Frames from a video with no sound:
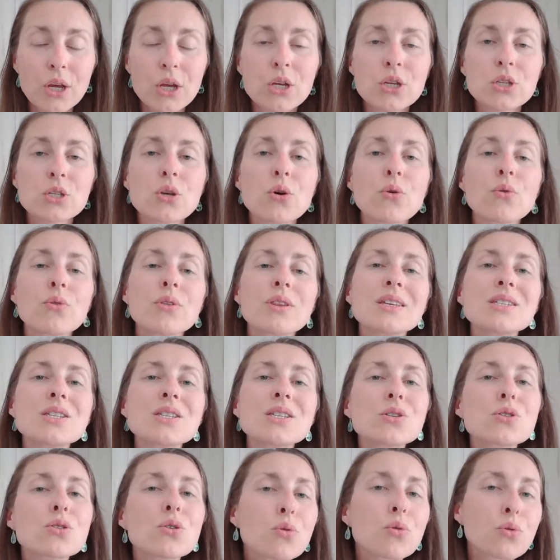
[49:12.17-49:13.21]
So this
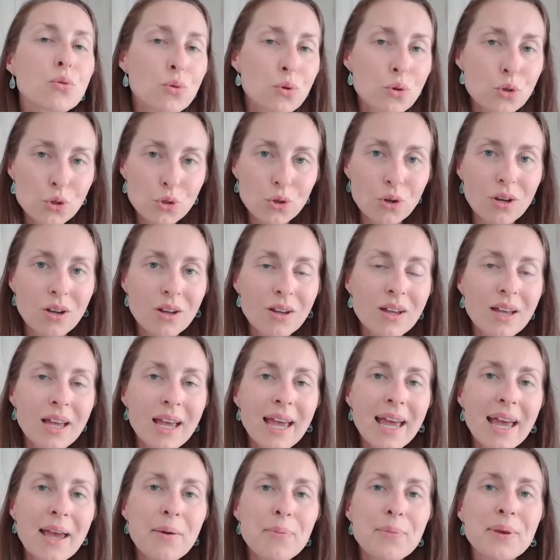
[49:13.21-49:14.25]
is crucial
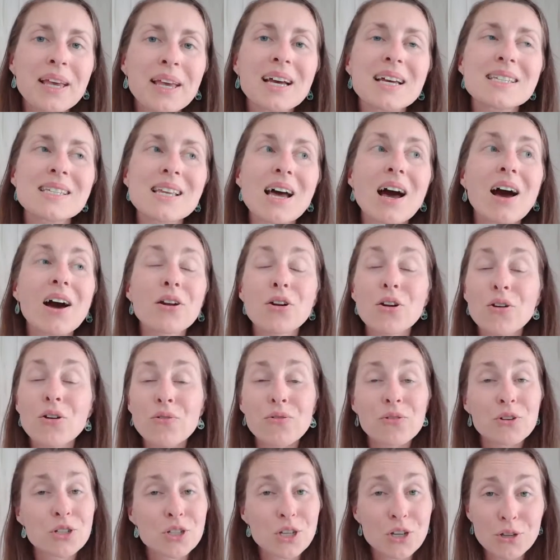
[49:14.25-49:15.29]
because on our
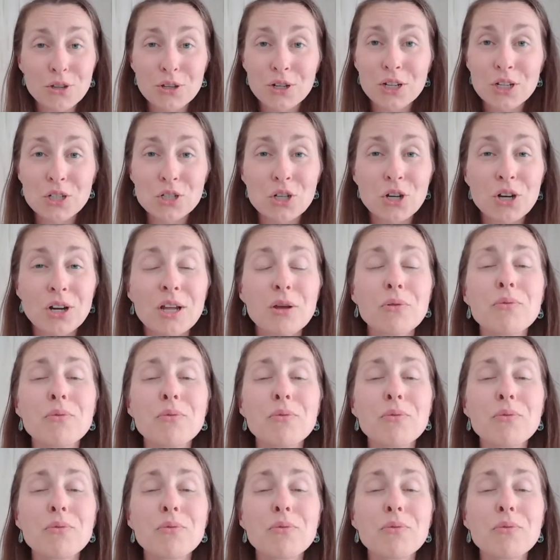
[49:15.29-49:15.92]
fertility journey,